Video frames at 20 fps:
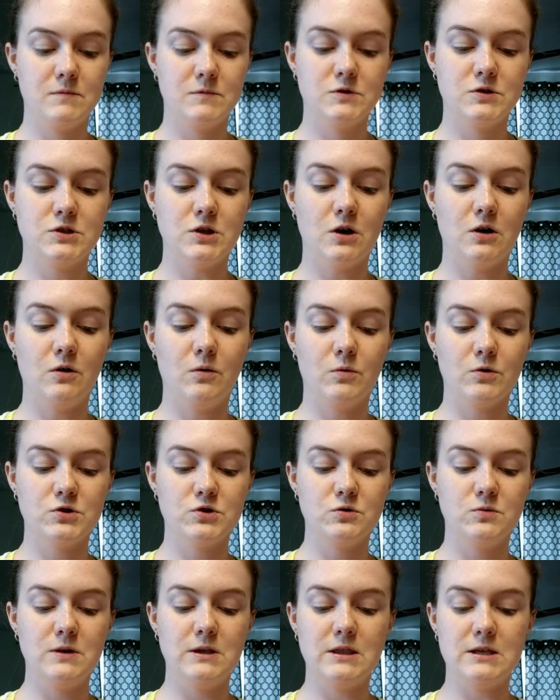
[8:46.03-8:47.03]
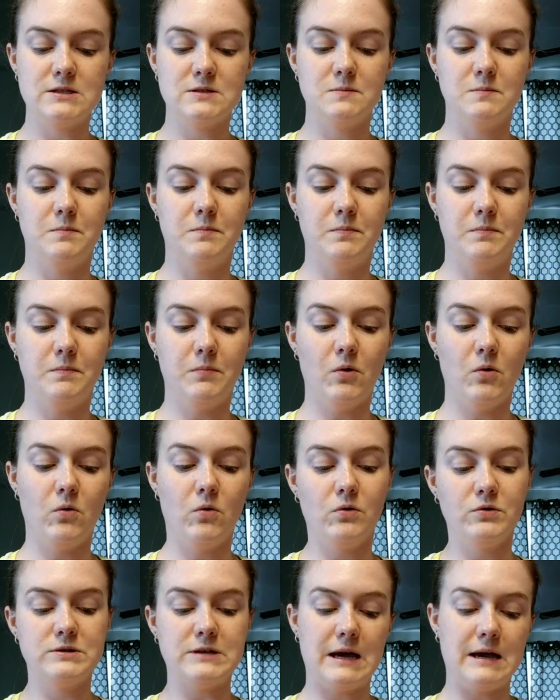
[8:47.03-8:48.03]
So we're doing this
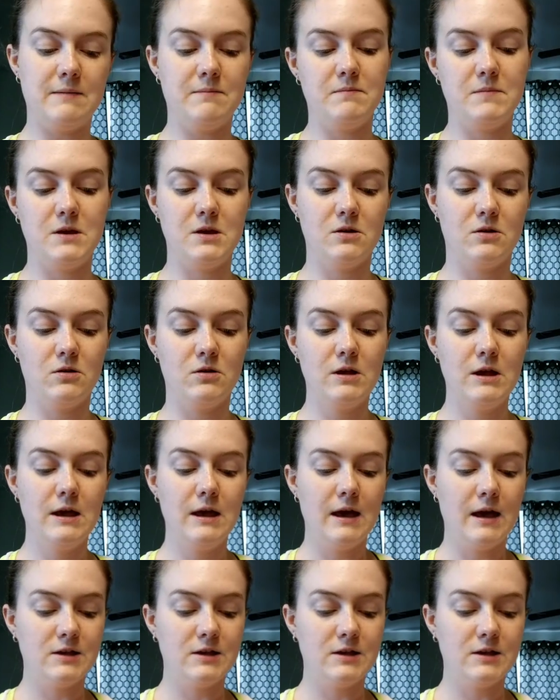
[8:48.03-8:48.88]
bowl type meal,